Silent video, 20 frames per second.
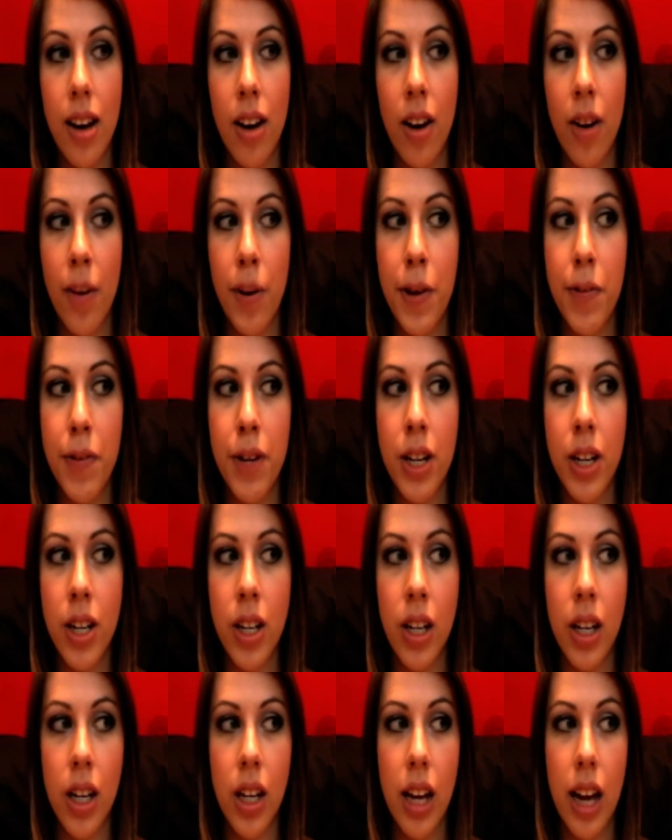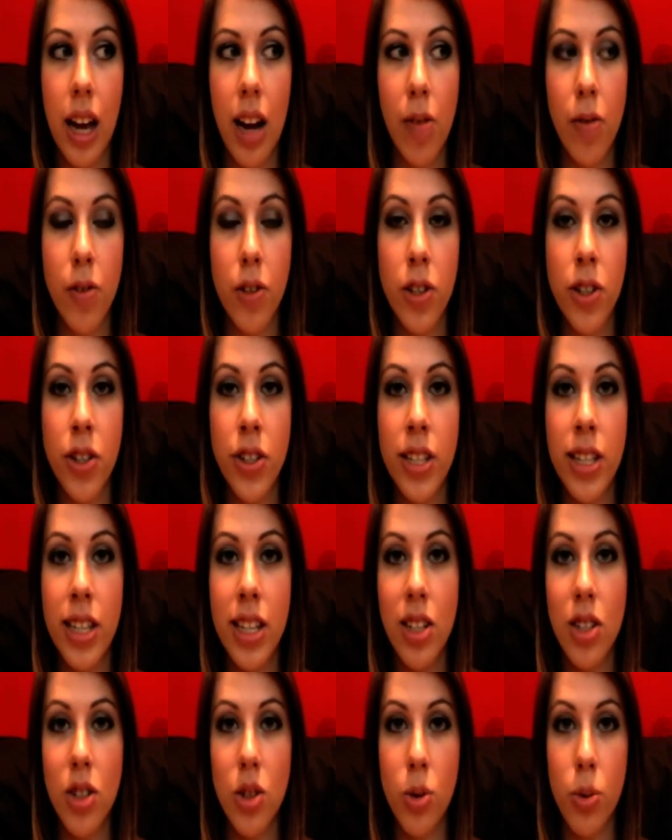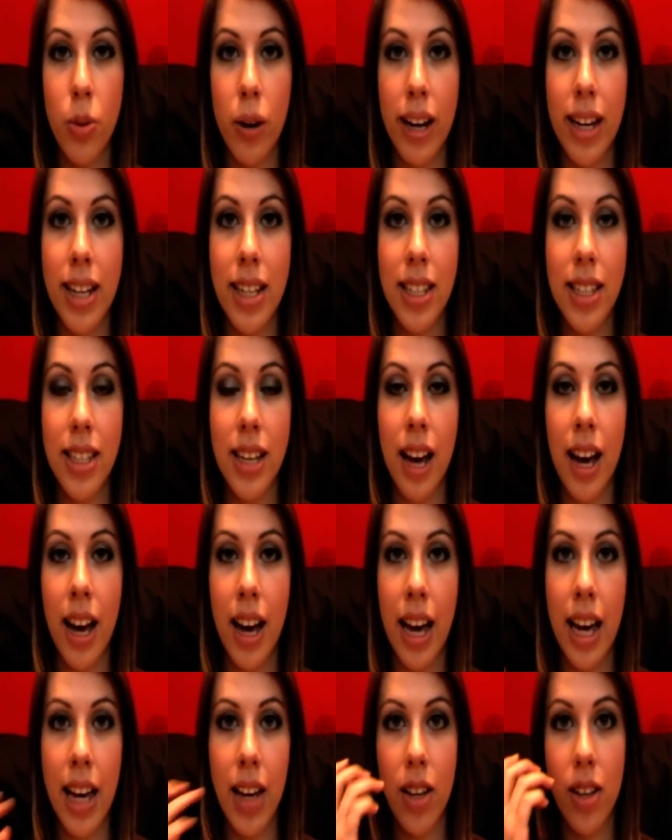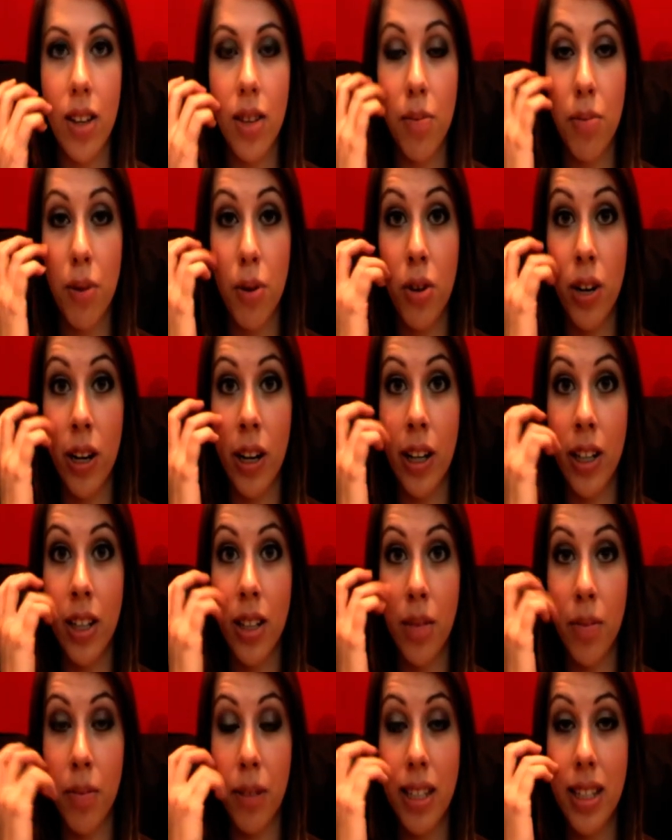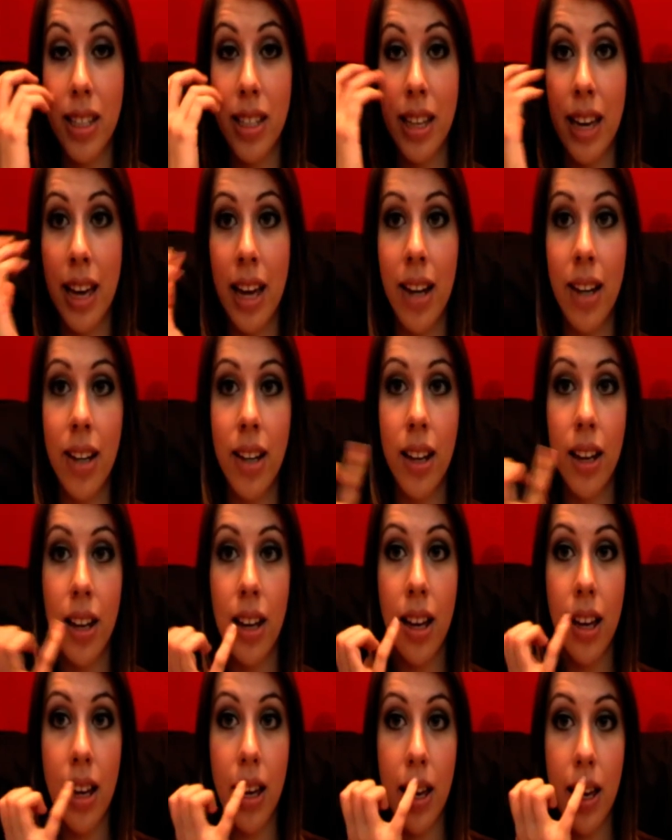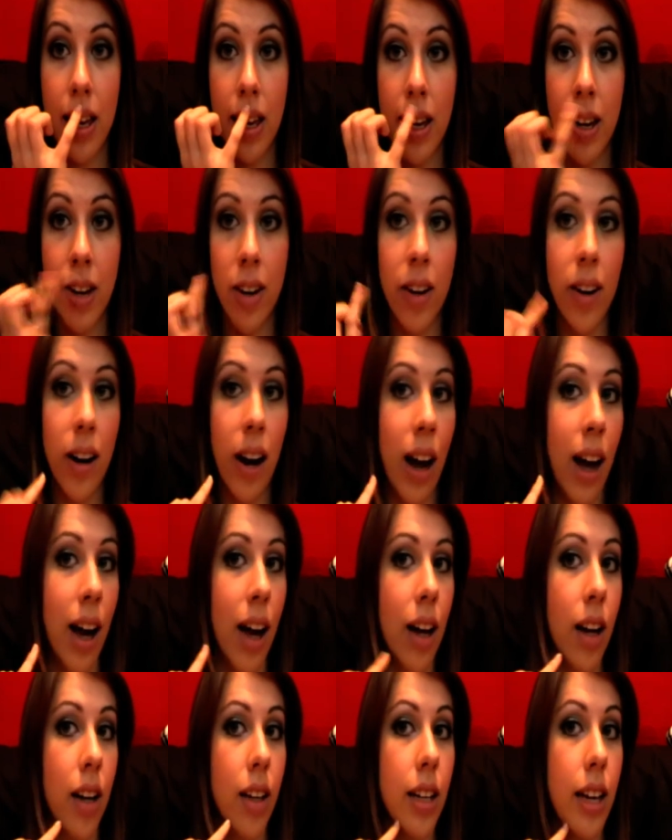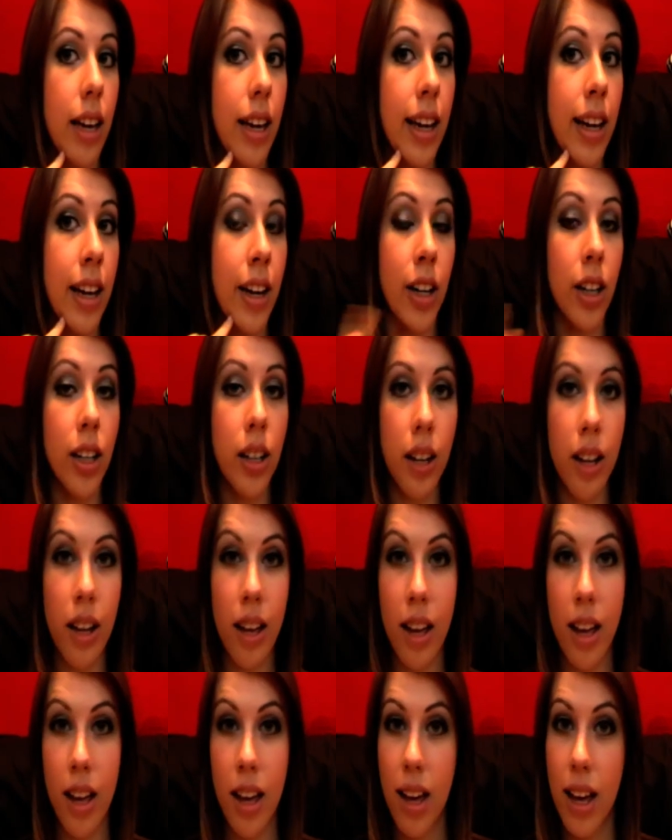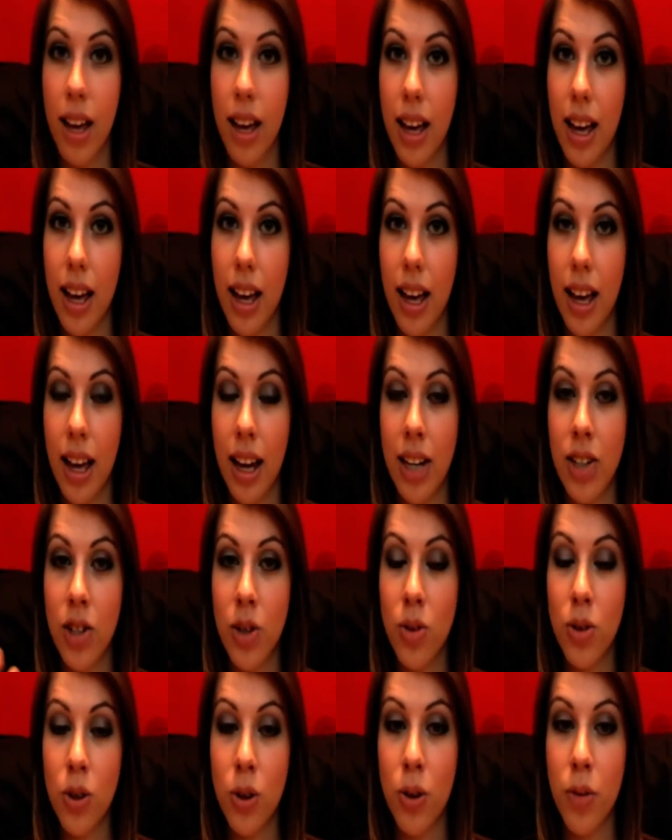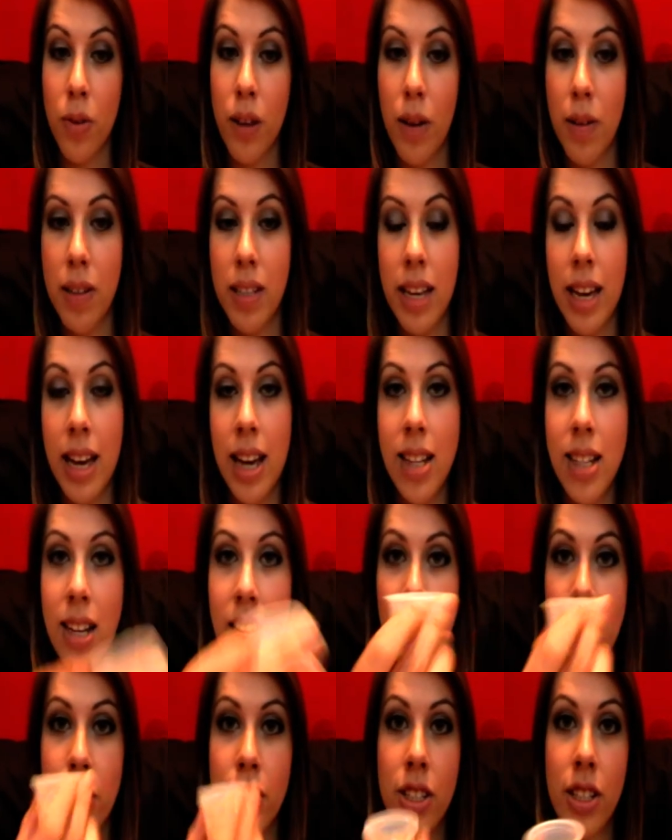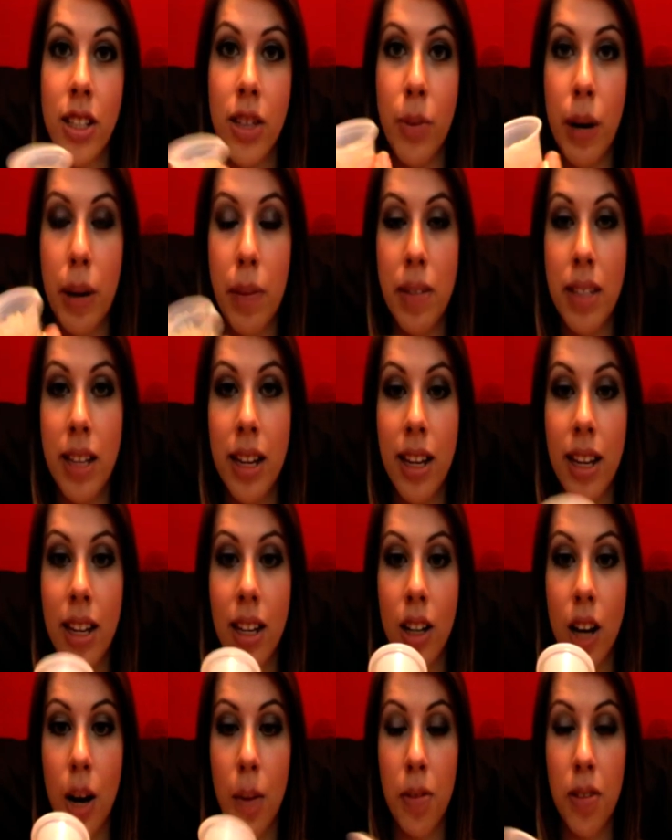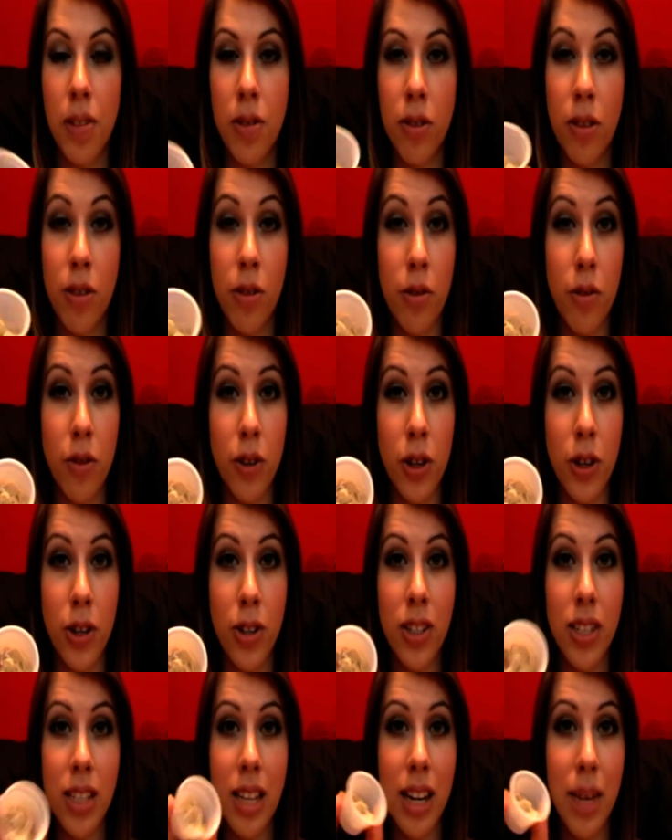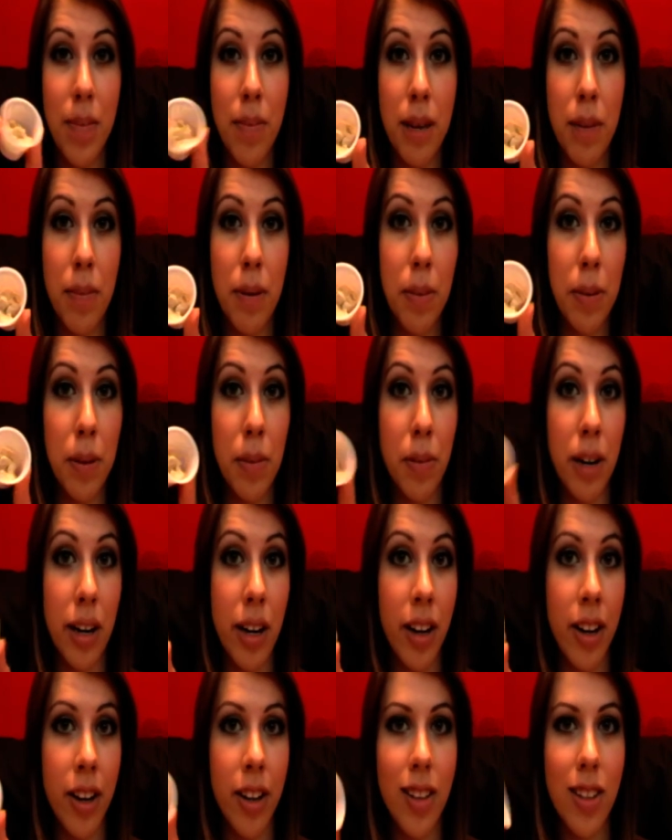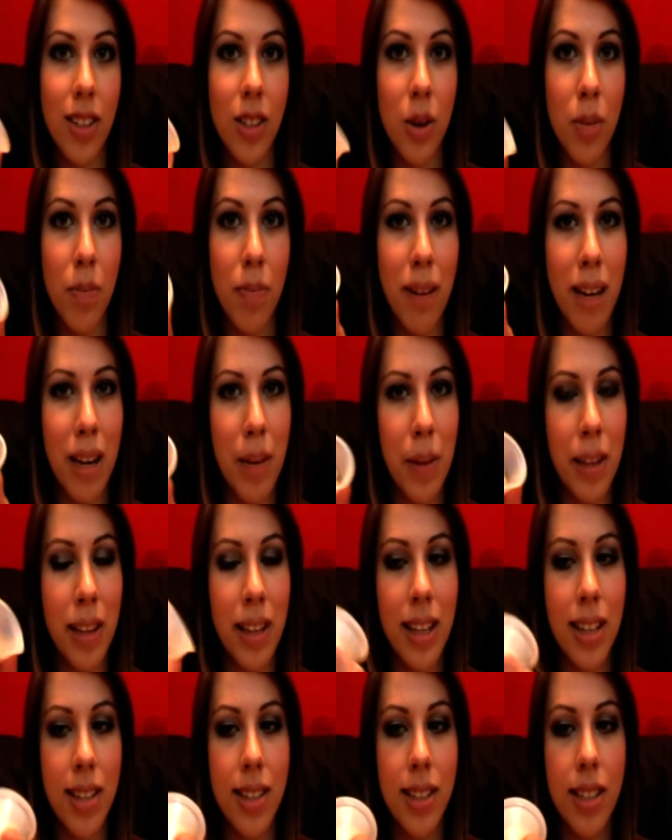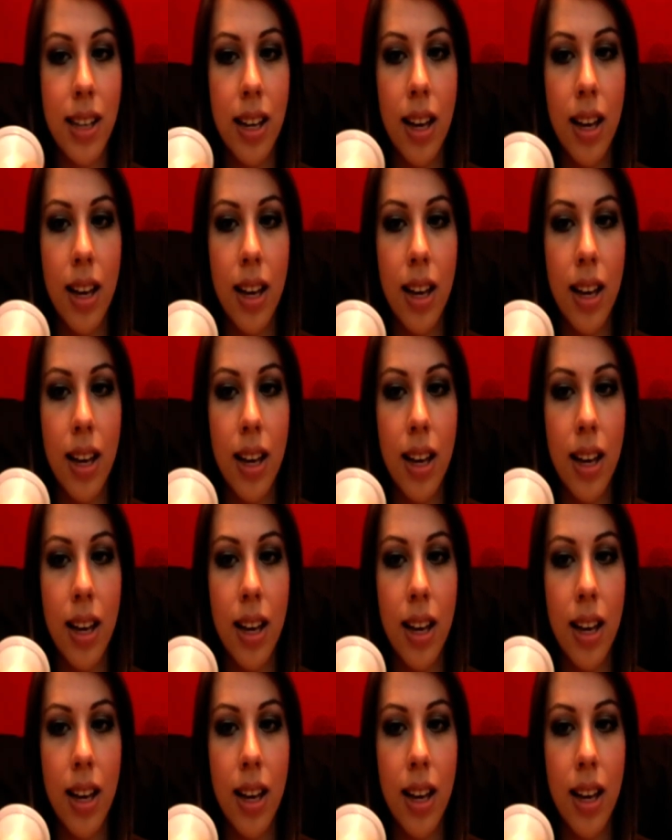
However, after using it twice, I broke out my skin here and here. And I don't know if that was it. I looked in the website and a couple of the reviews said it made people break out, so it might have been this.